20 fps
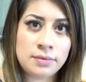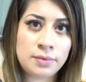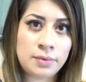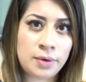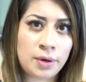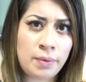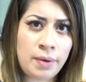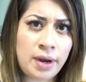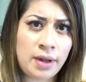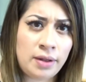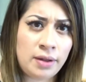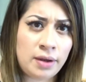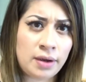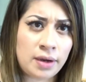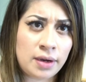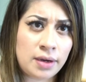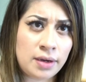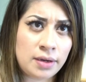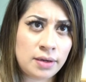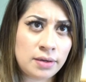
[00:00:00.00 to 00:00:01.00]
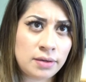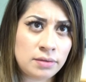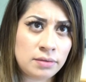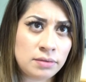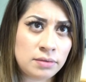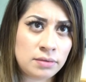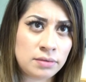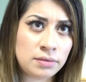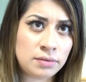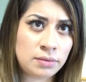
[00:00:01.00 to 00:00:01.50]
where do I look?
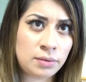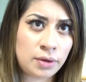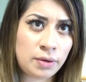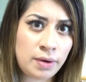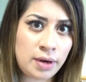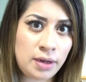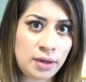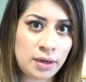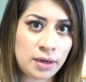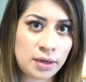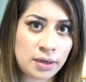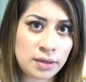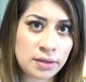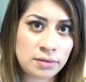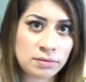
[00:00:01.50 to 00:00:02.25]
Where do I look?